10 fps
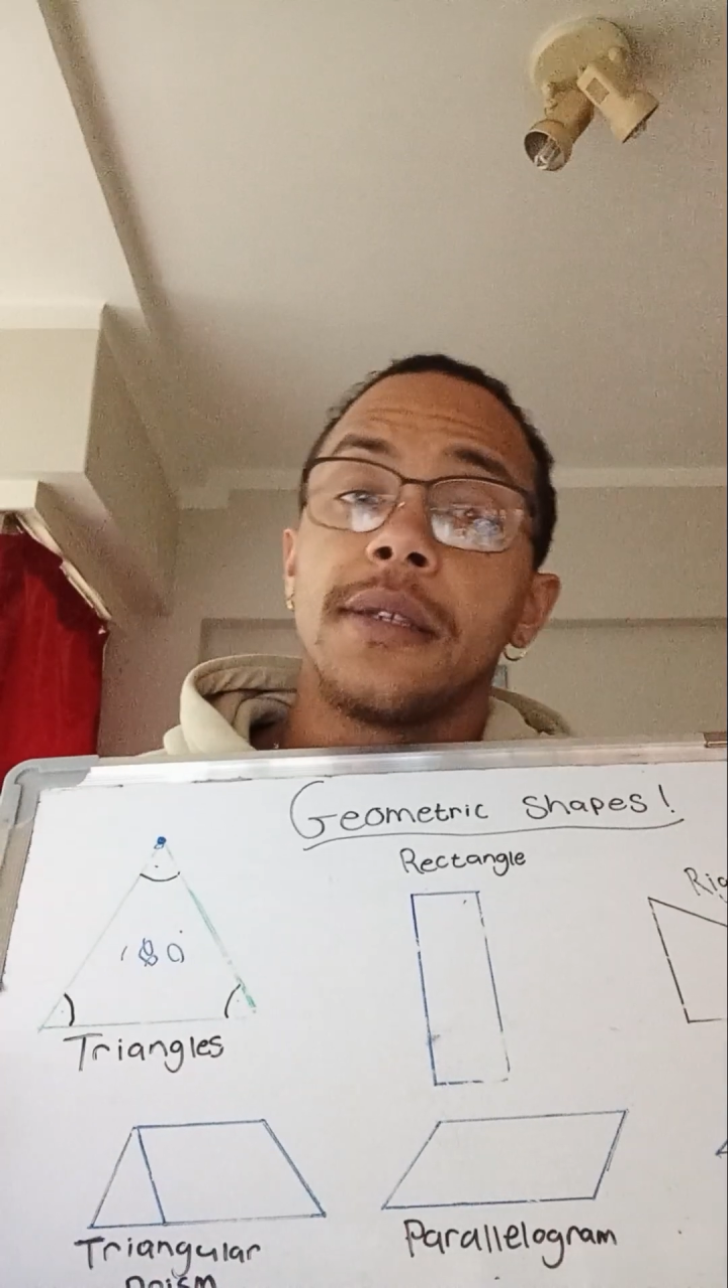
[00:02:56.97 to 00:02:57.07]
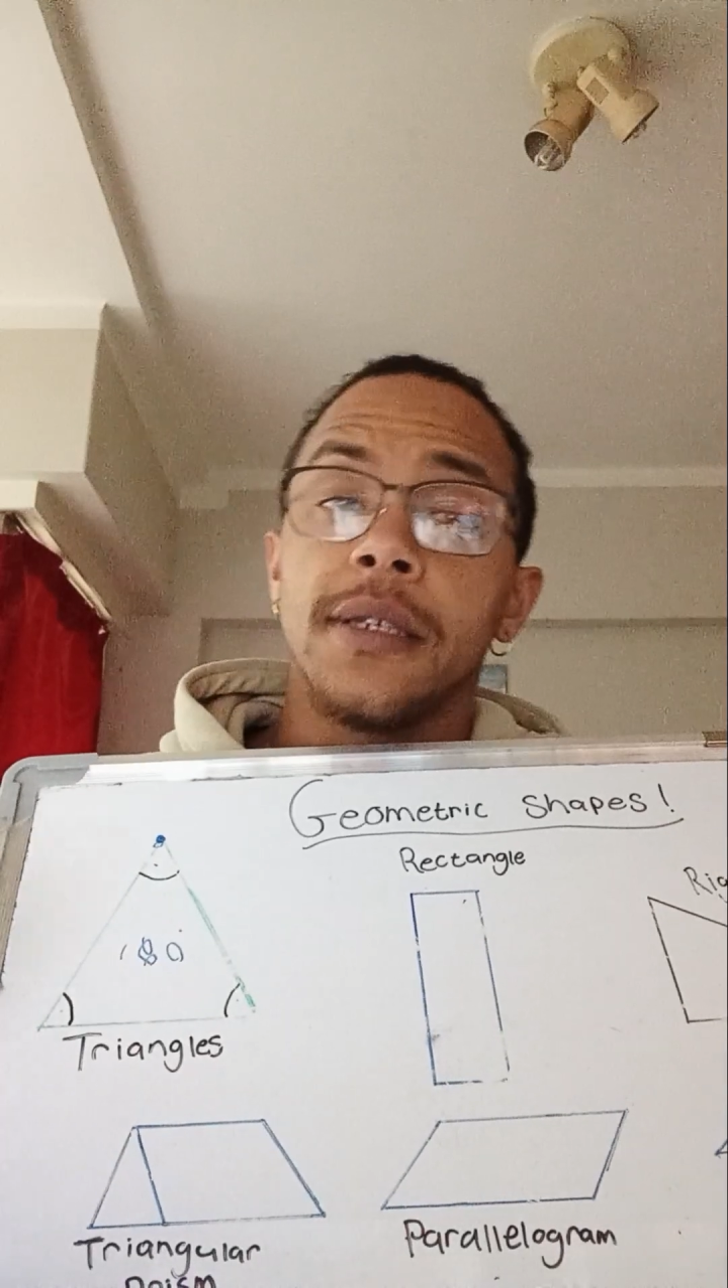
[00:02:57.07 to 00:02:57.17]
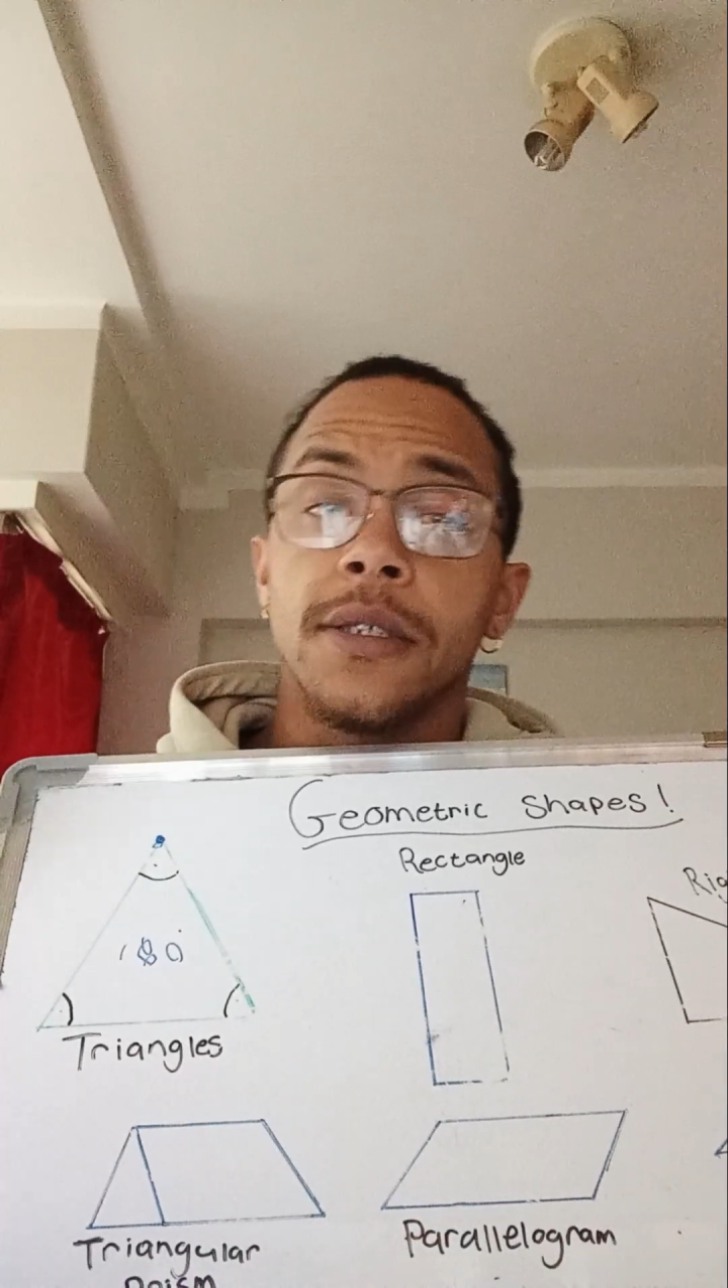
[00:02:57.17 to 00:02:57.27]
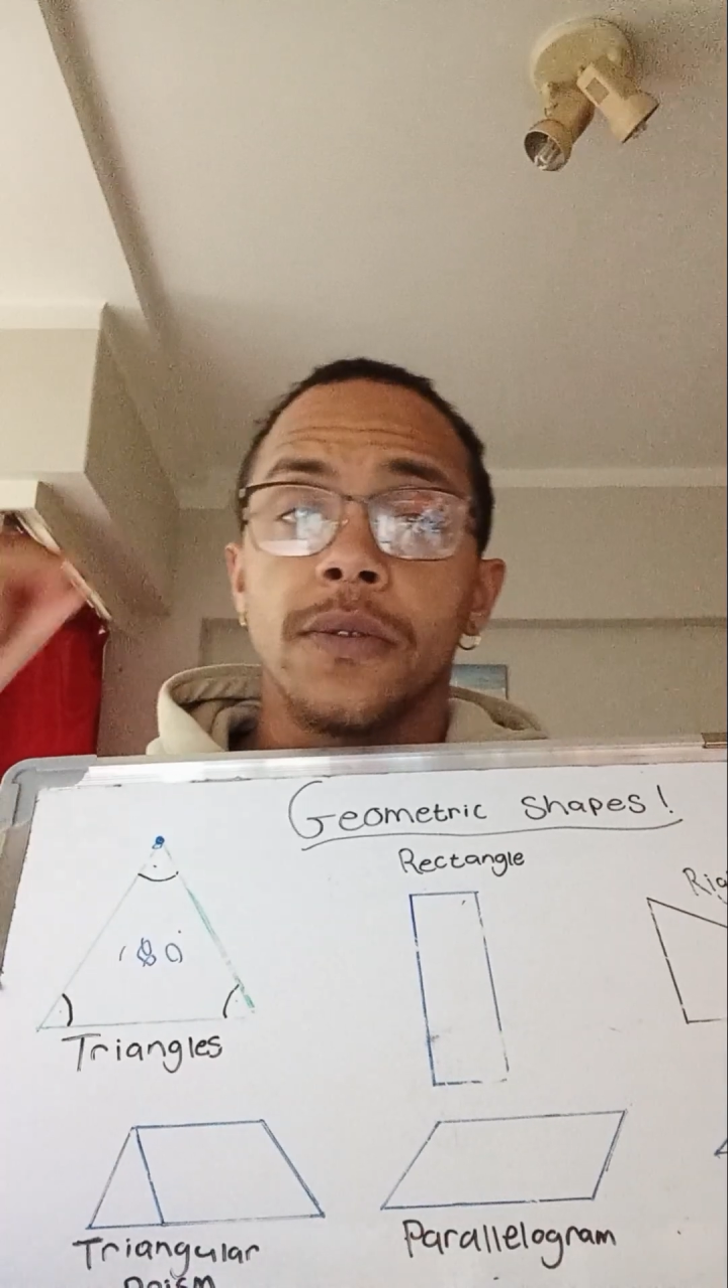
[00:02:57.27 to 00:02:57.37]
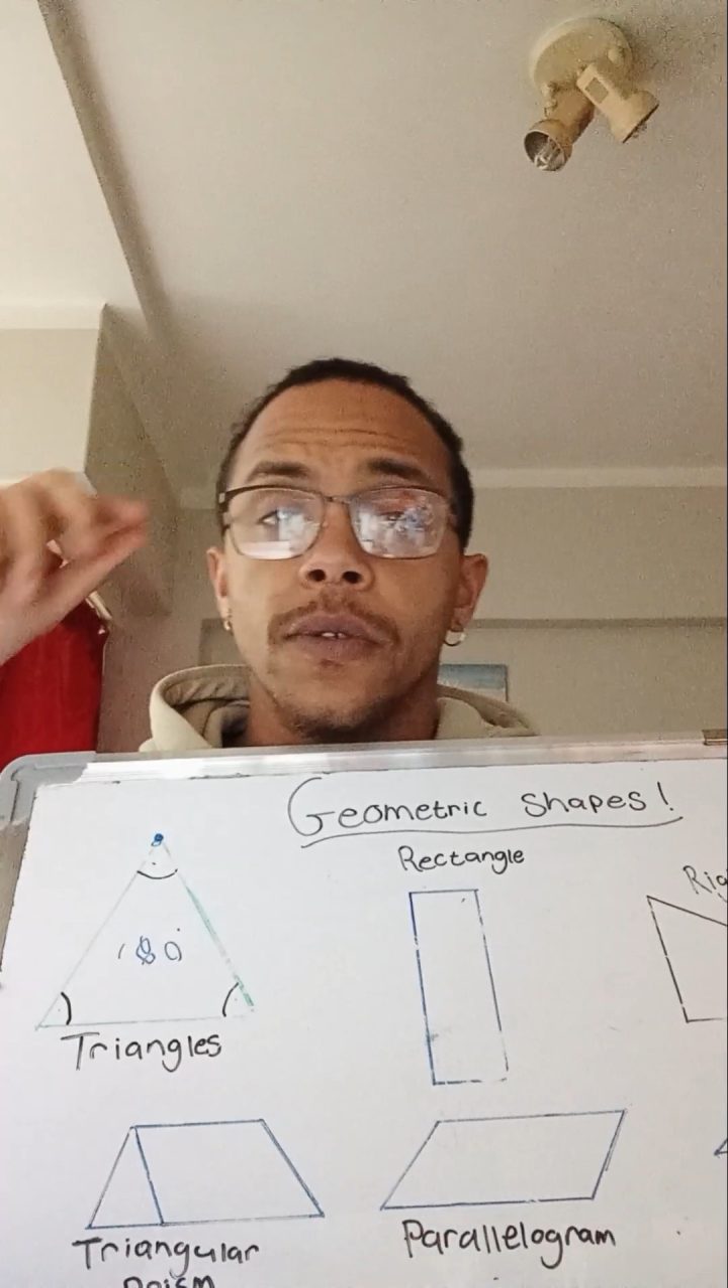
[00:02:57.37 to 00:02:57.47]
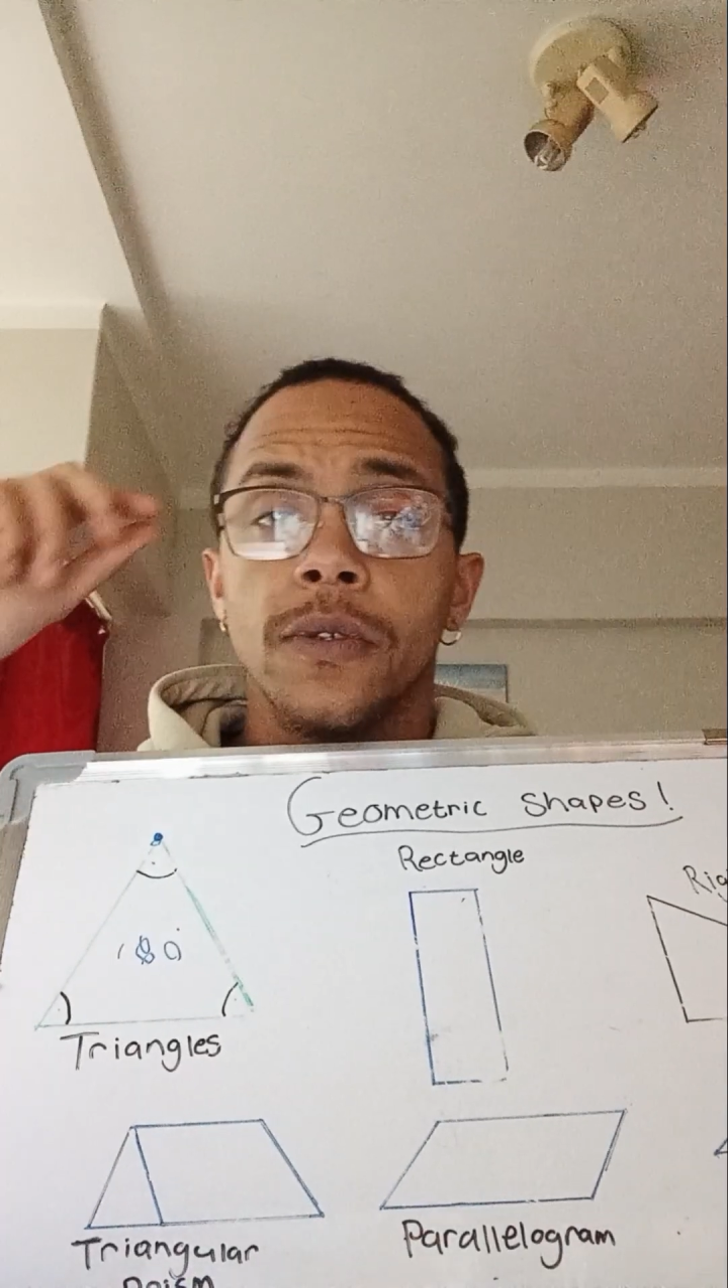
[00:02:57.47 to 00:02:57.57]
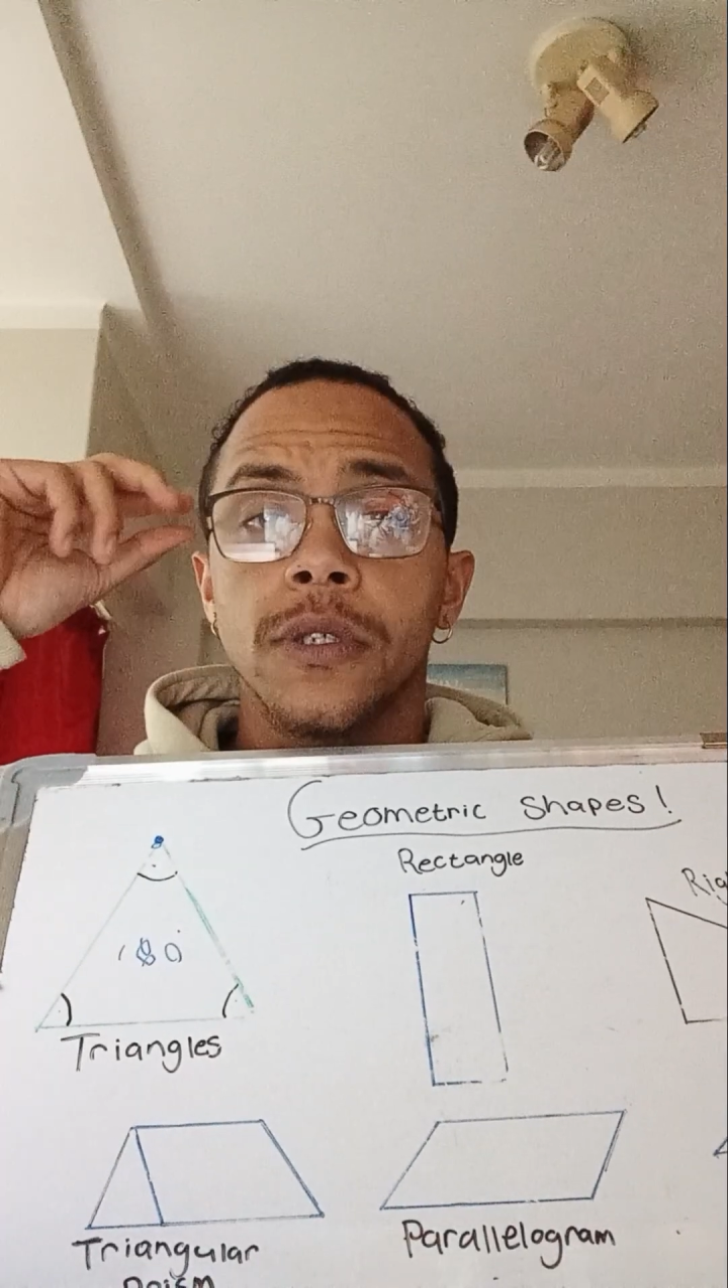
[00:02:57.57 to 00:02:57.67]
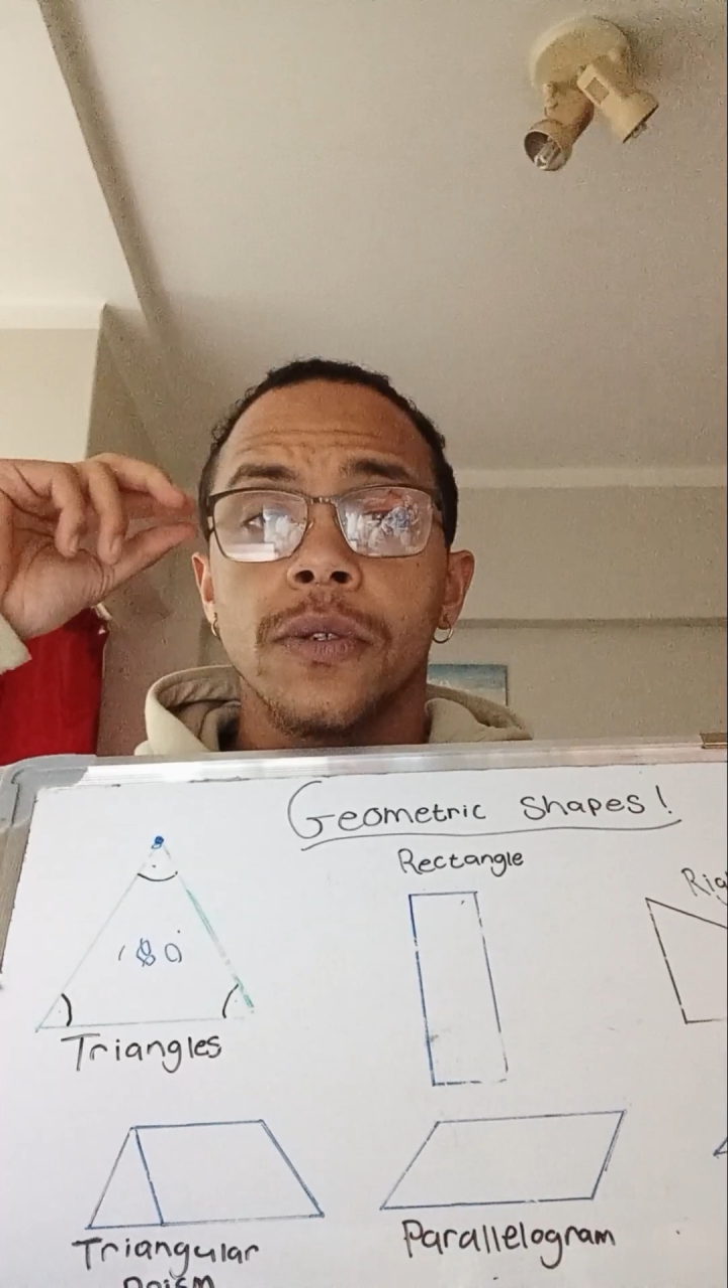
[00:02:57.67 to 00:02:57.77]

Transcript: is also